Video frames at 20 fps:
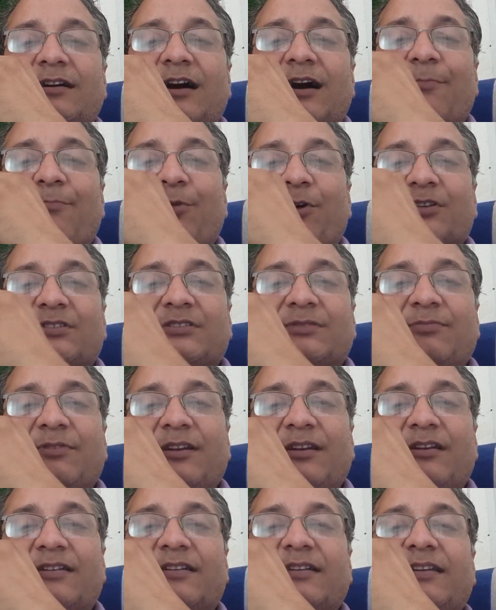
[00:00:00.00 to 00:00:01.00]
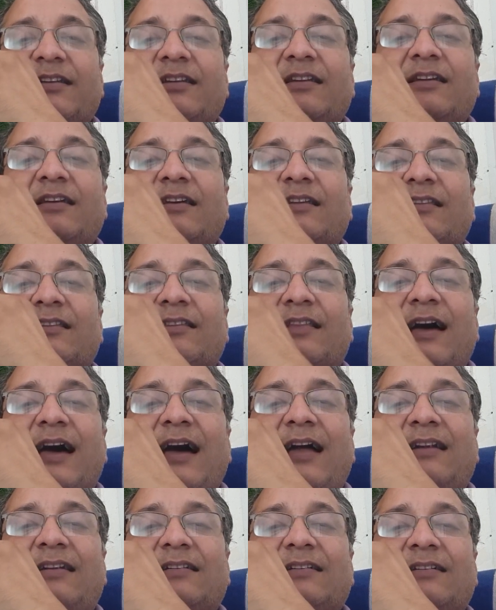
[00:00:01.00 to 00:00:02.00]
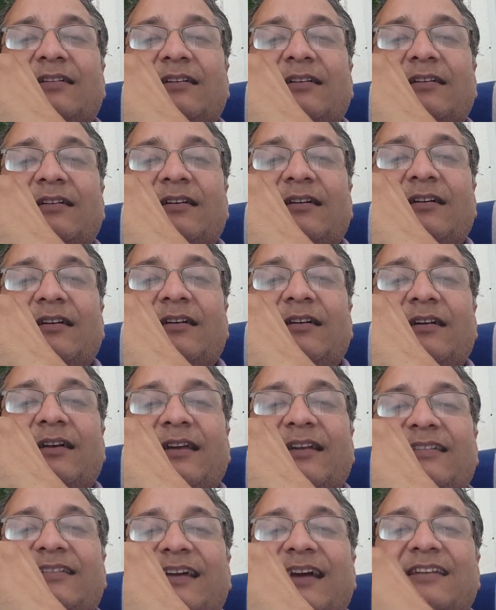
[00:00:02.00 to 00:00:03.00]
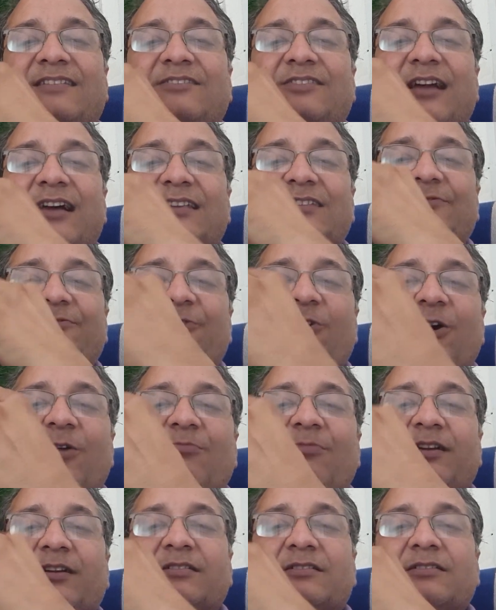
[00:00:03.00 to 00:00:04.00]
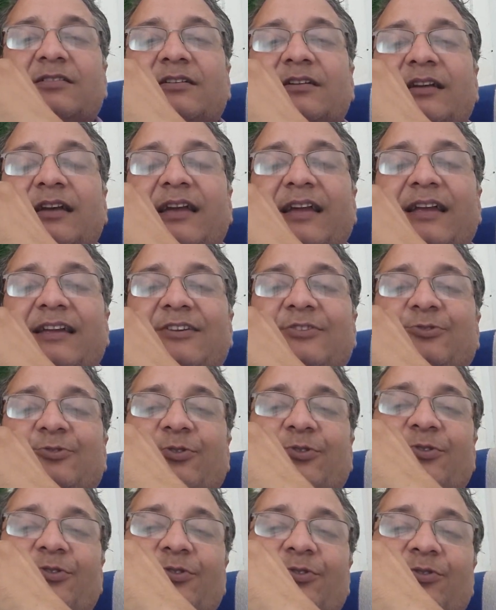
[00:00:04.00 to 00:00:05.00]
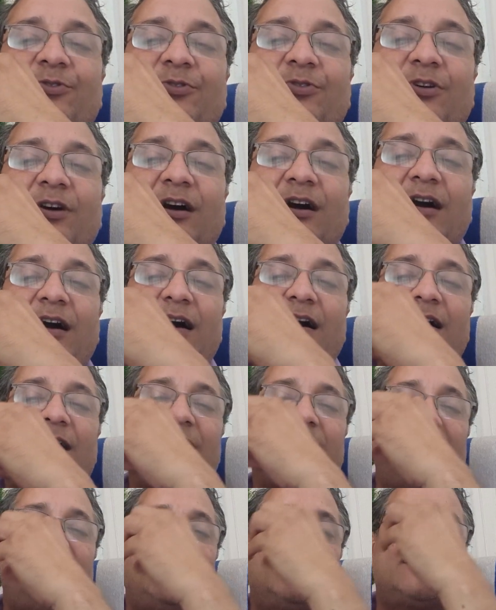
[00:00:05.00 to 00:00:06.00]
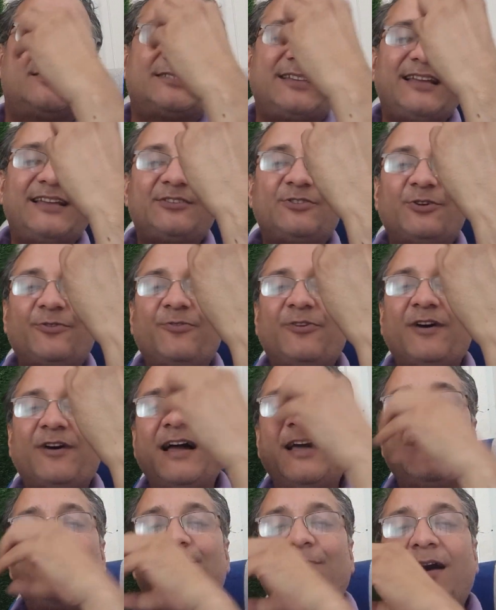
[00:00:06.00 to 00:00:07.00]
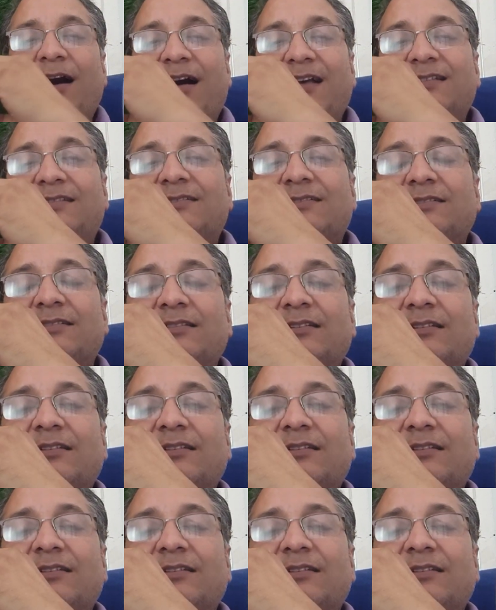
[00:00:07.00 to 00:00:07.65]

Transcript: a possibility that it can transform it into a state of higher mass,